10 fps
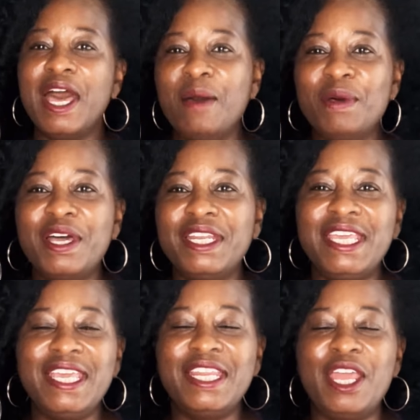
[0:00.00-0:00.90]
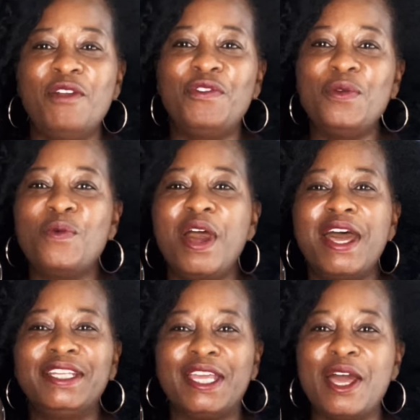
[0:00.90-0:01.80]
Come on in,
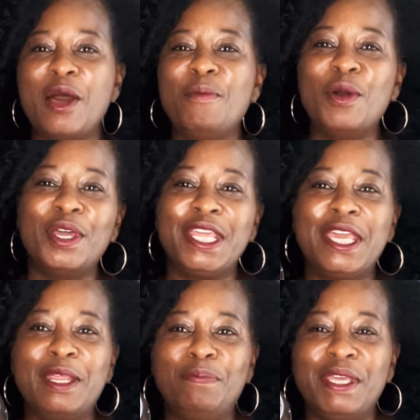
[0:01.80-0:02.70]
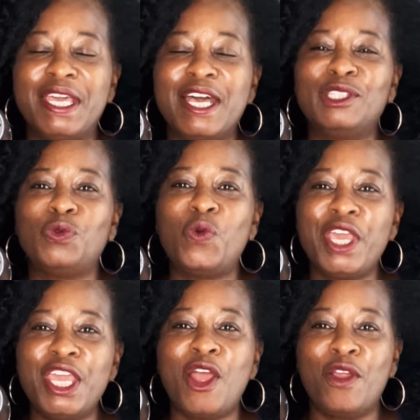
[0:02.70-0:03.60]
everyone. Come on in, because
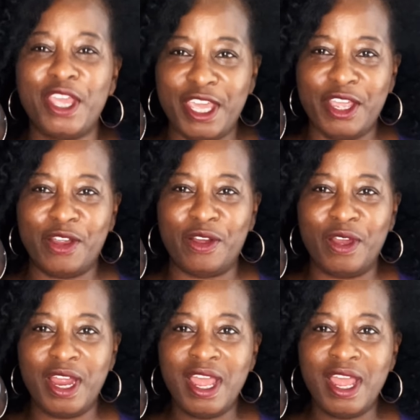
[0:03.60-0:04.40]
we are here